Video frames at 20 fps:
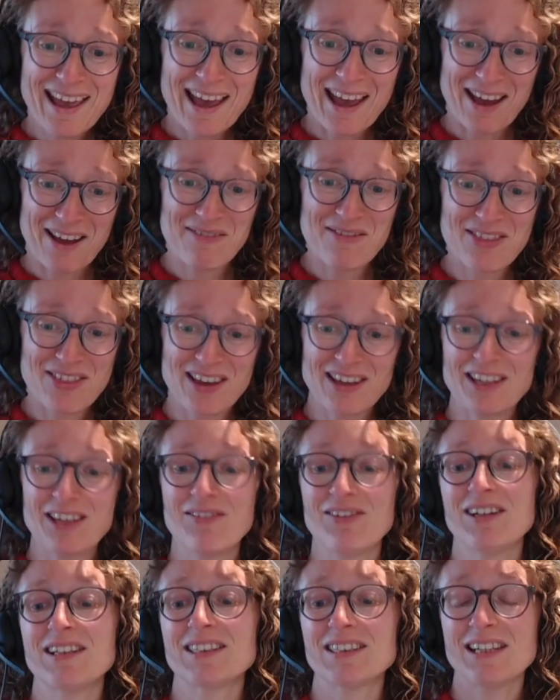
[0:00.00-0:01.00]
um, thank you
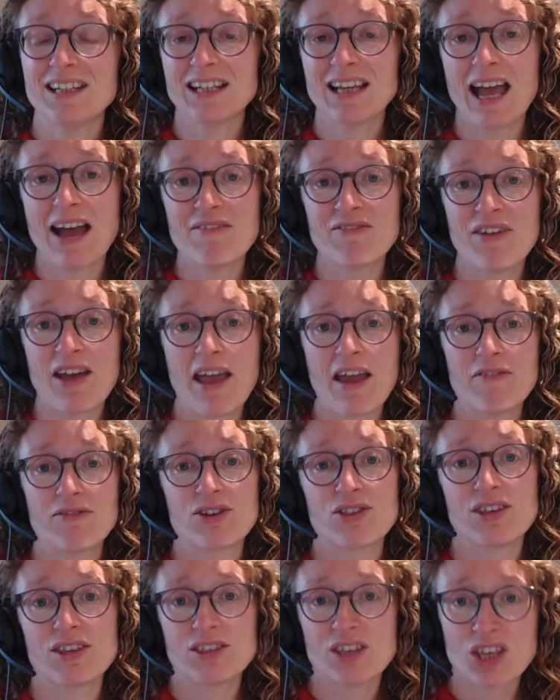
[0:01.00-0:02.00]
for listening and for
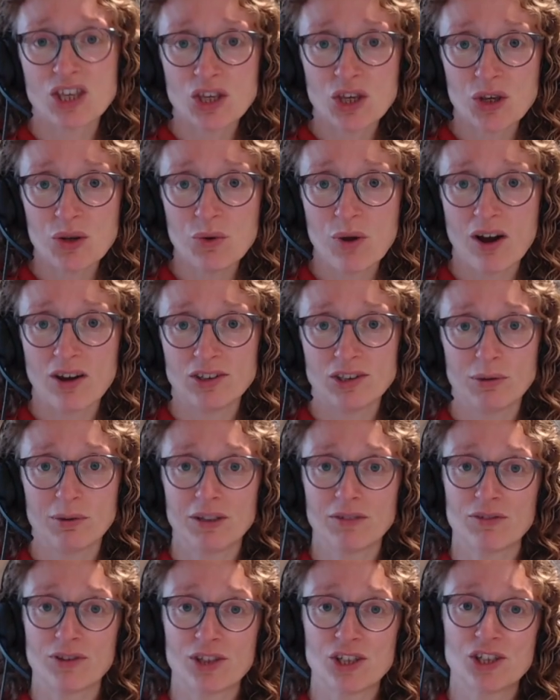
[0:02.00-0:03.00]
everything that you are
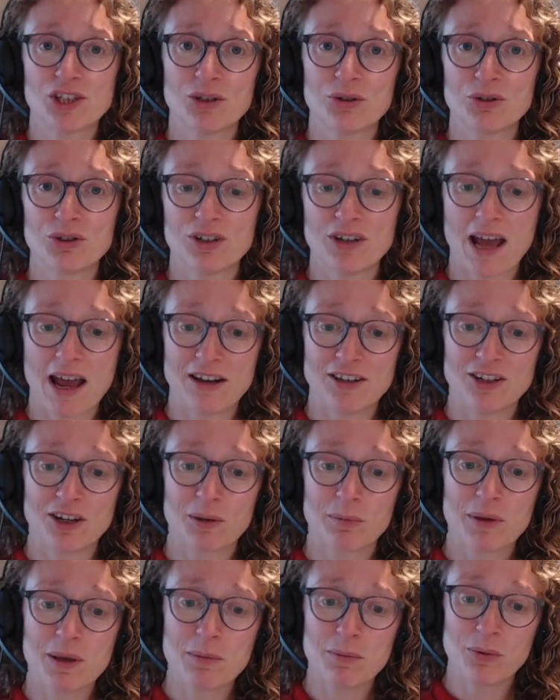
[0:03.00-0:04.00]
doing for the children and young
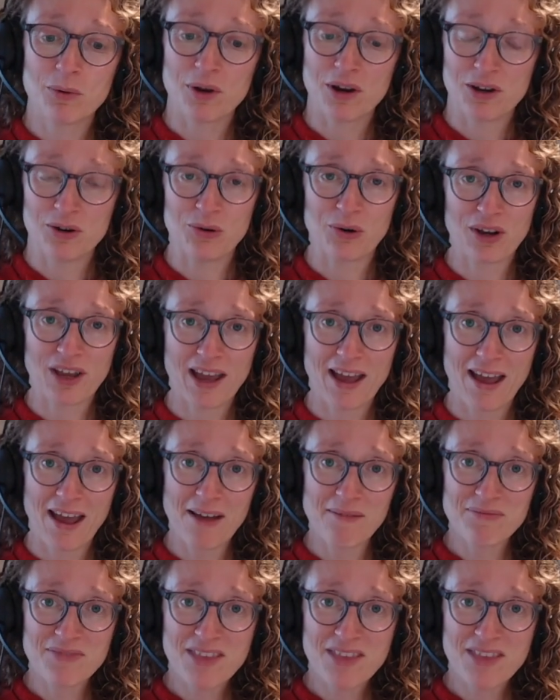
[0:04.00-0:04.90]
people in your care